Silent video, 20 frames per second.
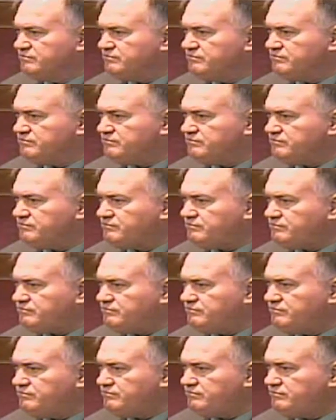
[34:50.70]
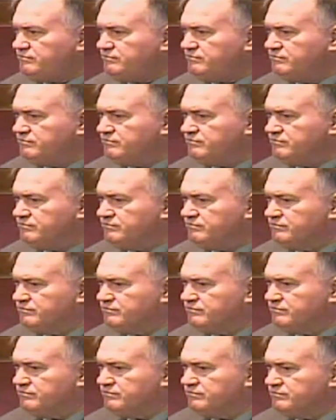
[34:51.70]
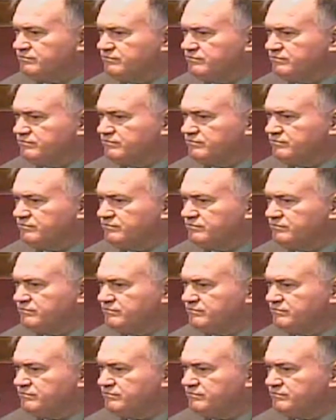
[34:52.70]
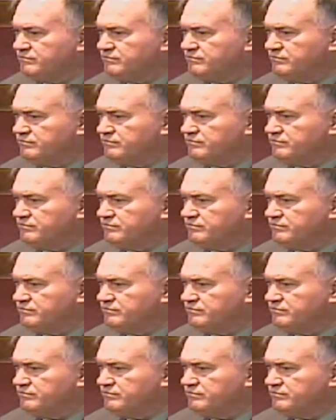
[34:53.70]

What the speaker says: (silence)